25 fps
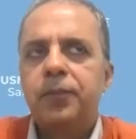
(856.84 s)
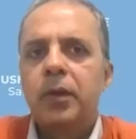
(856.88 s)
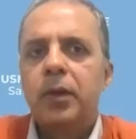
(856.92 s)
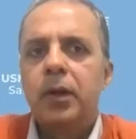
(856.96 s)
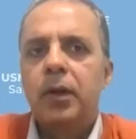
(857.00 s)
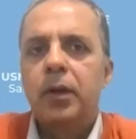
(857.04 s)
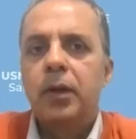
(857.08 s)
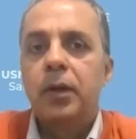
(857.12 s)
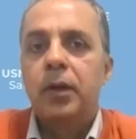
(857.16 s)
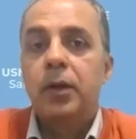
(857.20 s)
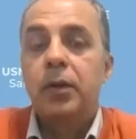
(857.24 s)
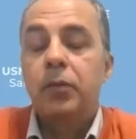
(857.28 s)

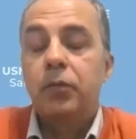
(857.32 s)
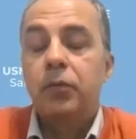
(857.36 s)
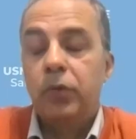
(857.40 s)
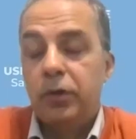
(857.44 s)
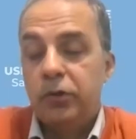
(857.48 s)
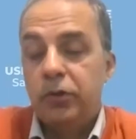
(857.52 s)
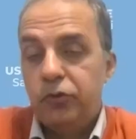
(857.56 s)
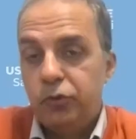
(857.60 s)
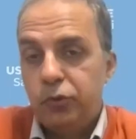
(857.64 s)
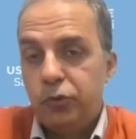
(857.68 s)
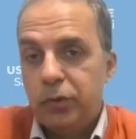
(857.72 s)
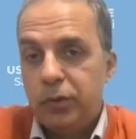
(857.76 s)

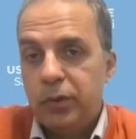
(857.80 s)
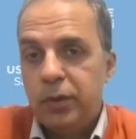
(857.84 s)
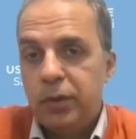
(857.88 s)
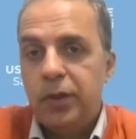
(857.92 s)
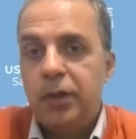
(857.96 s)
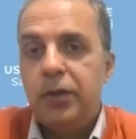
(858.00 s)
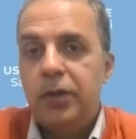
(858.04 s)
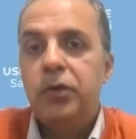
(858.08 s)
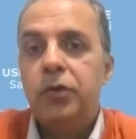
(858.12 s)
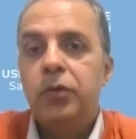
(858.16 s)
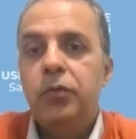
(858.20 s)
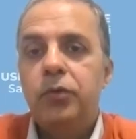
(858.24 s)
virtual
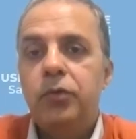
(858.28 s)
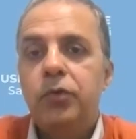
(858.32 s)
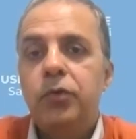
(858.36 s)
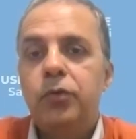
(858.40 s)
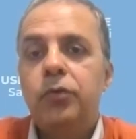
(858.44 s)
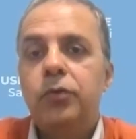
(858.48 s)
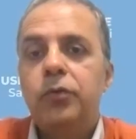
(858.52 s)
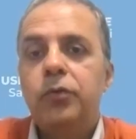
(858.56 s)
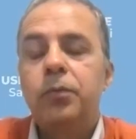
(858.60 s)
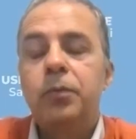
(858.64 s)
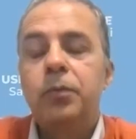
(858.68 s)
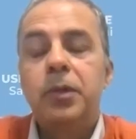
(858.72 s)

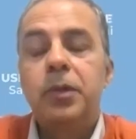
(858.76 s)
interviews,